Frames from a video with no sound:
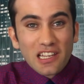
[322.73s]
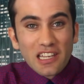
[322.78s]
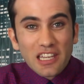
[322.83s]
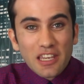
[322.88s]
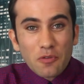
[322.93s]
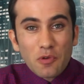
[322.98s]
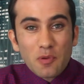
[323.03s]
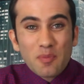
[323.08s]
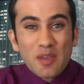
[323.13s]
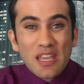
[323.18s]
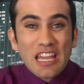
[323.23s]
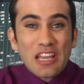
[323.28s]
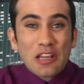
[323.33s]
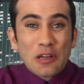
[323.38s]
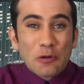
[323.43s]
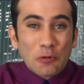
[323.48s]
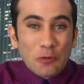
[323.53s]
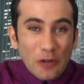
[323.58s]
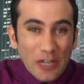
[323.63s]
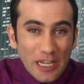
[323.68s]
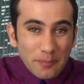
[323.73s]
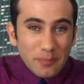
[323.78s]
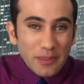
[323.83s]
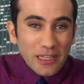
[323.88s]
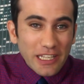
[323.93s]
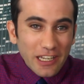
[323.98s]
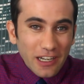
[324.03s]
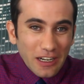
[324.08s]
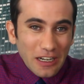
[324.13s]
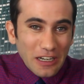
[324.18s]
like it would be
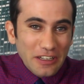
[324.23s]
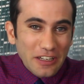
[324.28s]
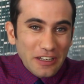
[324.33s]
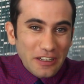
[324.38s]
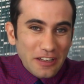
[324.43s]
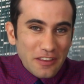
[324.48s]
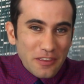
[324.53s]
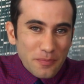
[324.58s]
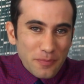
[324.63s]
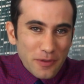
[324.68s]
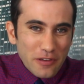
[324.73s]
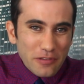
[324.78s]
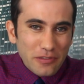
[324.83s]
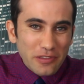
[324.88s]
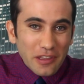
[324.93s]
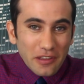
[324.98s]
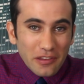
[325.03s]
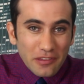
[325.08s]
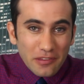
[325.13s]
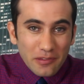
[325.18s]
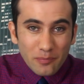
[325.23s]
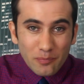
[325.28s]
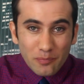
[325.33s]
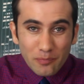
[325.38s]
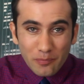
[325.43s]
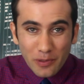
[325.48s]
incredibly hard to dispute this.